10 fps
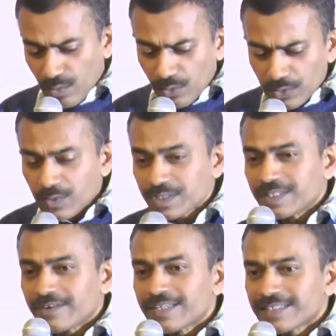What
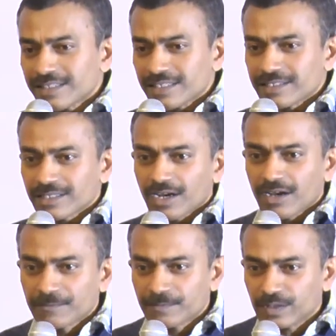was the result
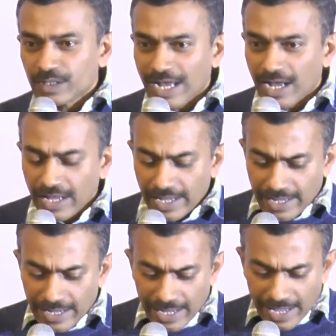of
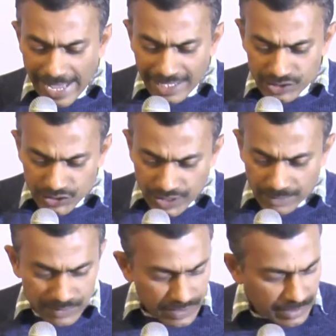Acts
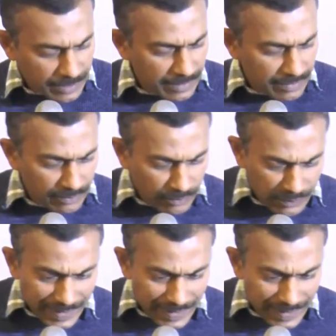13:2?